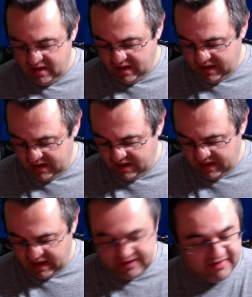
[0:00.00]

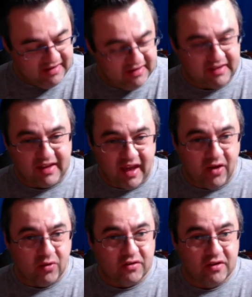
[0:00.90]
I didn't
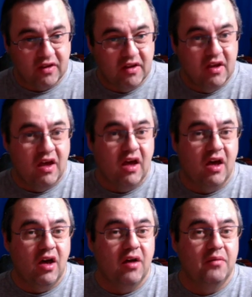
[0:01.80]
count,
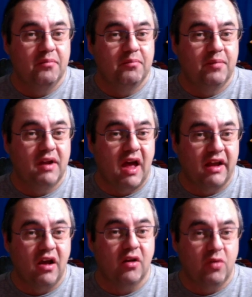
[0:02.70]
but I
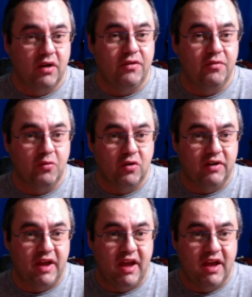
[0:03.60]
got quite a few more
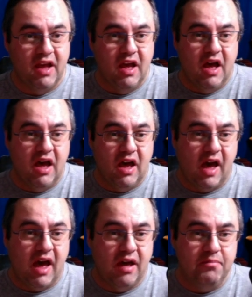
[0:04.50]
today.
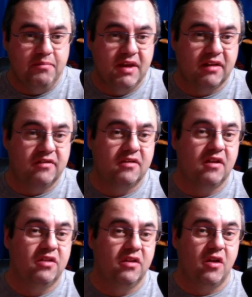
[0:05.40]
I mixed
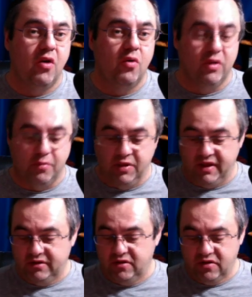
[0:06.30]
the dough in the
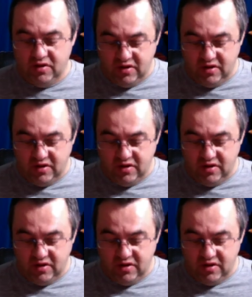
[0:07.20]
blender.